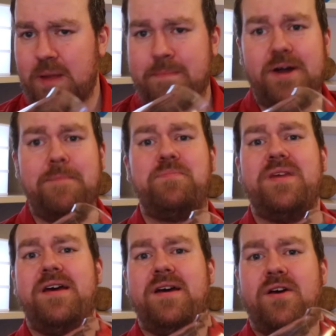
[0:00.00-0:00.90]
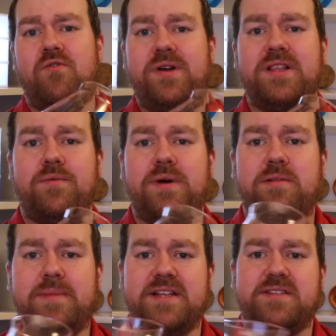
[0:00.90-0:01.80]
But really
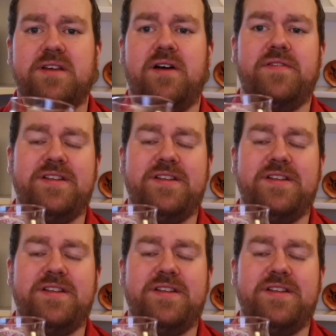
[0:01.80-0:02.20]
well made stuff.